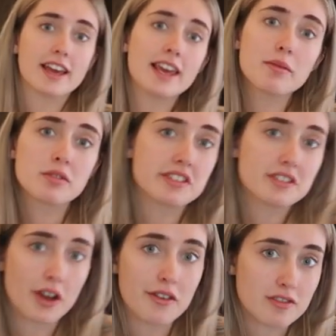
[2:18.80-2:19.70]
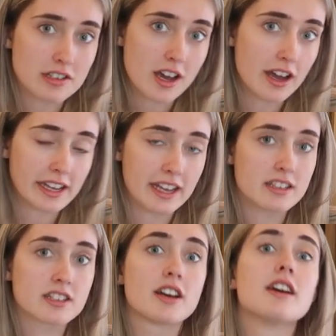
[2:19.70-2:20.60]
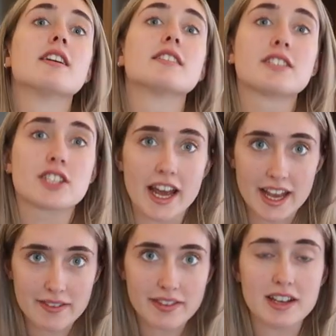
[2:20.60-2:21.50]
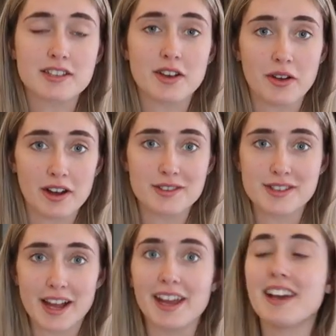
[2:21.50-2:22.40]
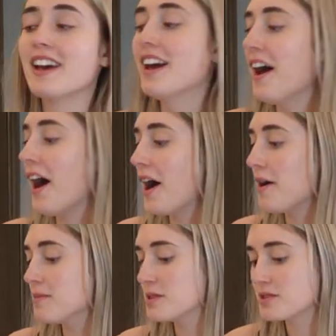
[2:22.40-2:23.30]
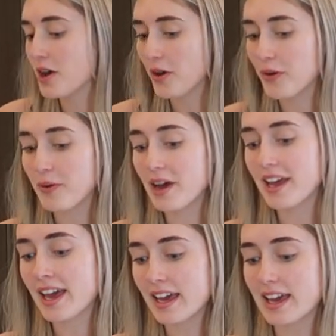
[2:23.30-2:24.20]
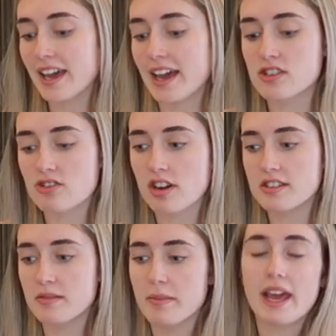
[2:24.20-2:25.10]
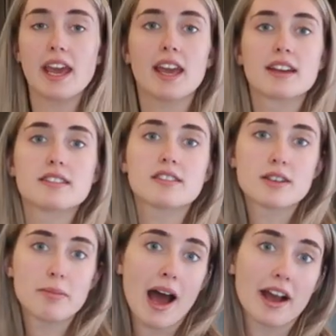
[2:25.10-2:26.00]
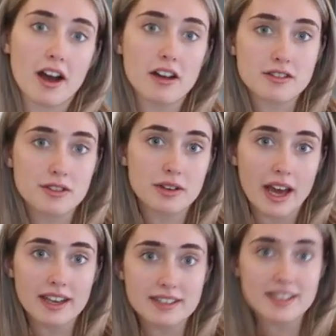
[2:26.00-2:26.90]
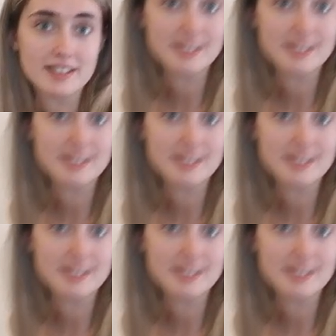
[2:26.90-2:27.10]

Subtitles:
that he wanted to go for a Turkish shave. That's so hard to say. So he instructed me to pack our suitcases